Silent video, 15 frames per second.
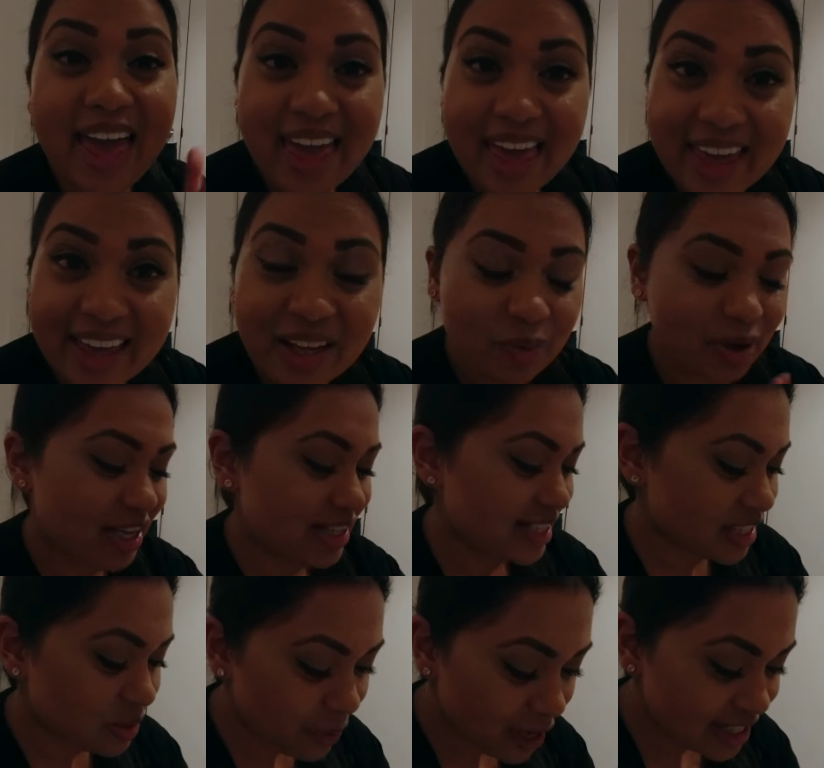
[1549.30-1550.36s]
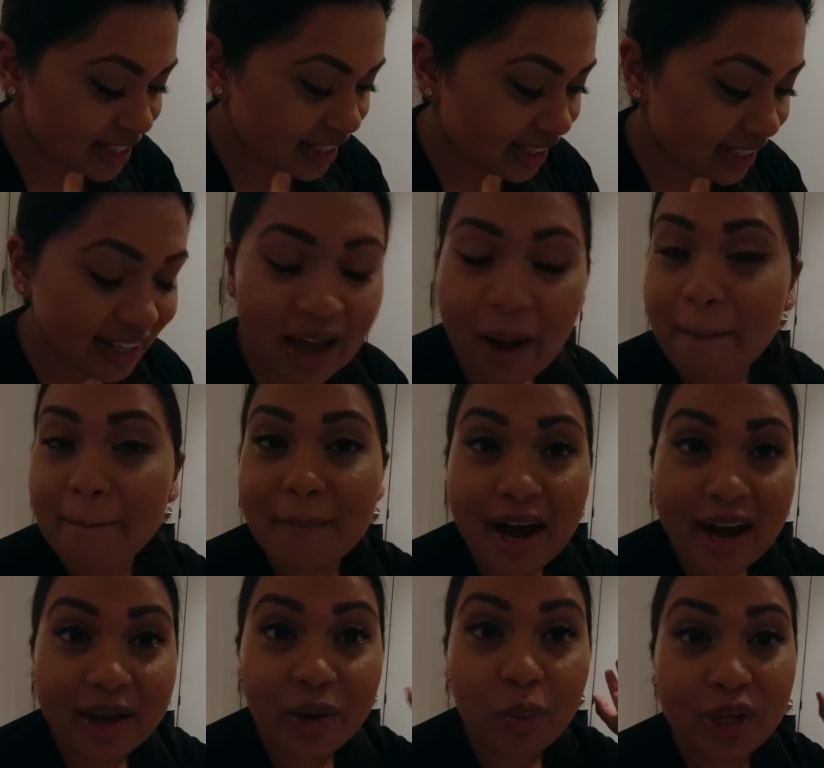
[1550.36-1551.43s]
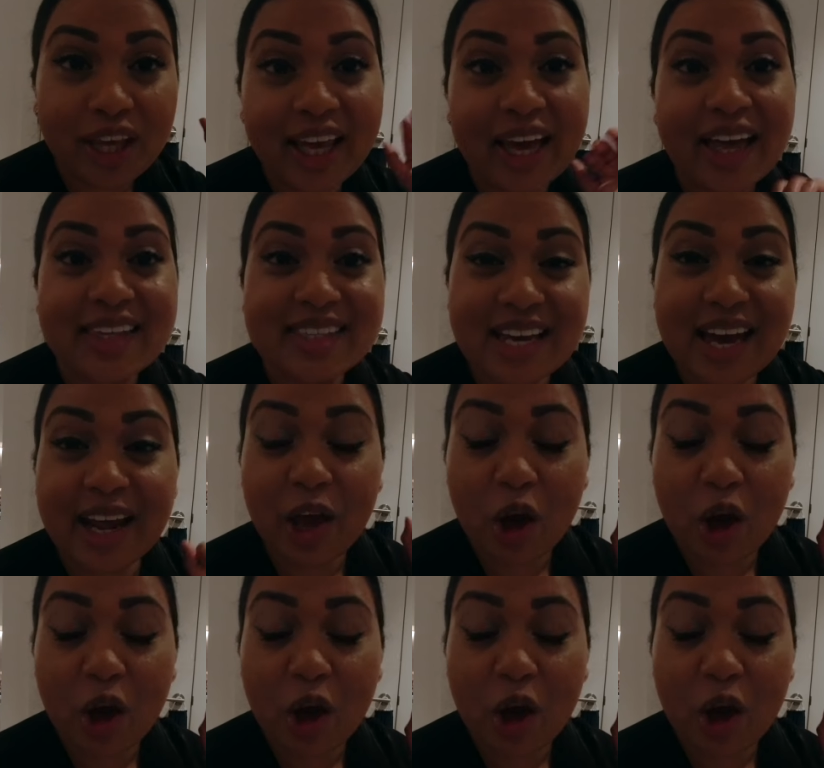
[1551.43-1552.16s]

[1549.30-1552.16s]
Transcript: Anyways, that's basically my weekend done.